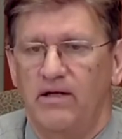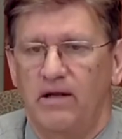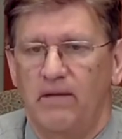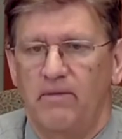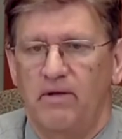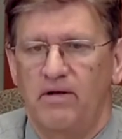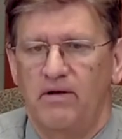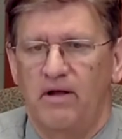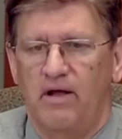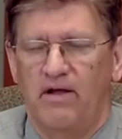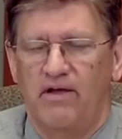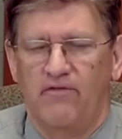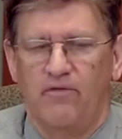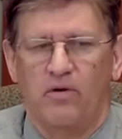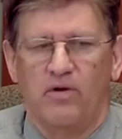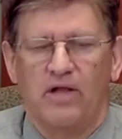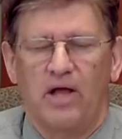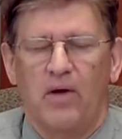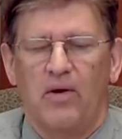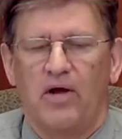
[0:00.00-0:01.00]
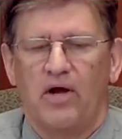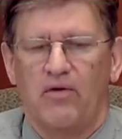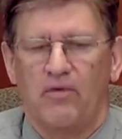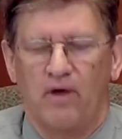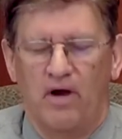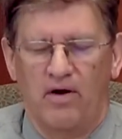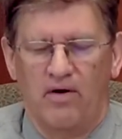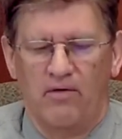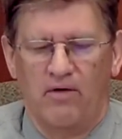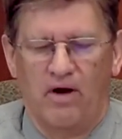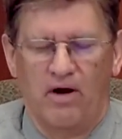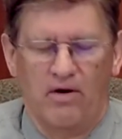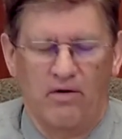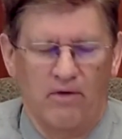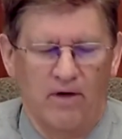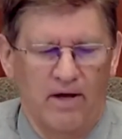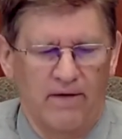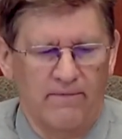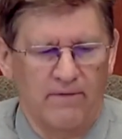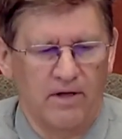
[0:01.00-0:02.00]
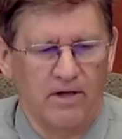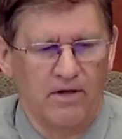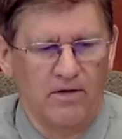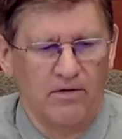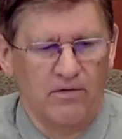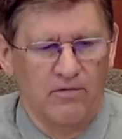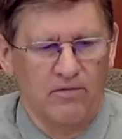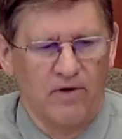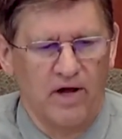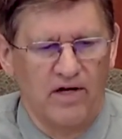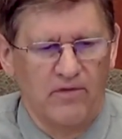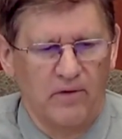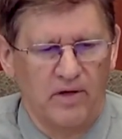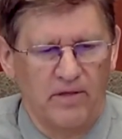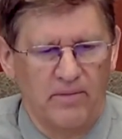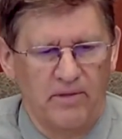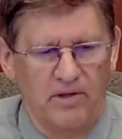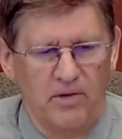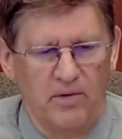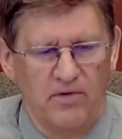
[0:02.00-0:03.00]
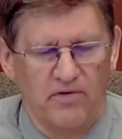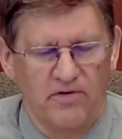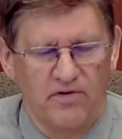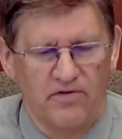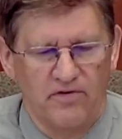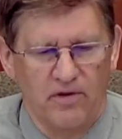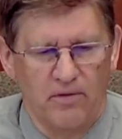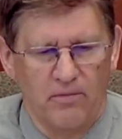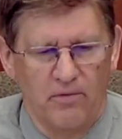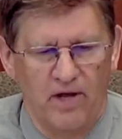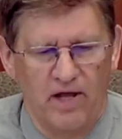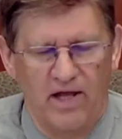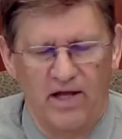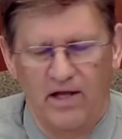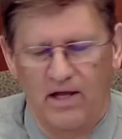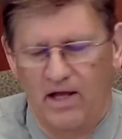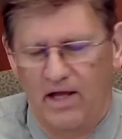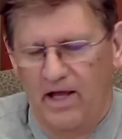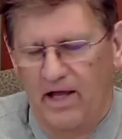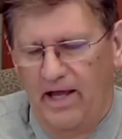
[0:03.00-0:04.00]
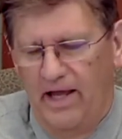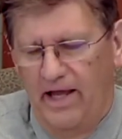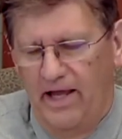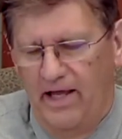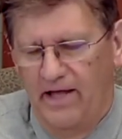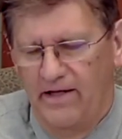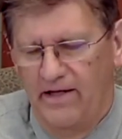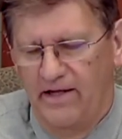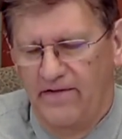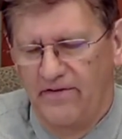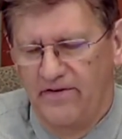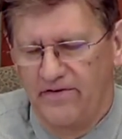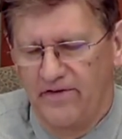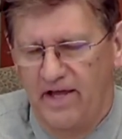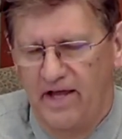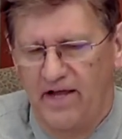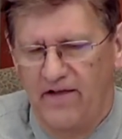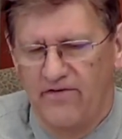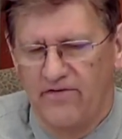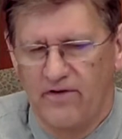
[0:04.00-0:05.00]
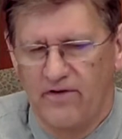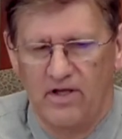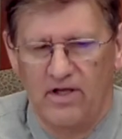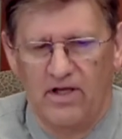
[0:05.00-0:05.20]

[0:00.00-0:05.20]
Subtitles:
I mean, if we're allowing our right of way to be used in some way, and in this case,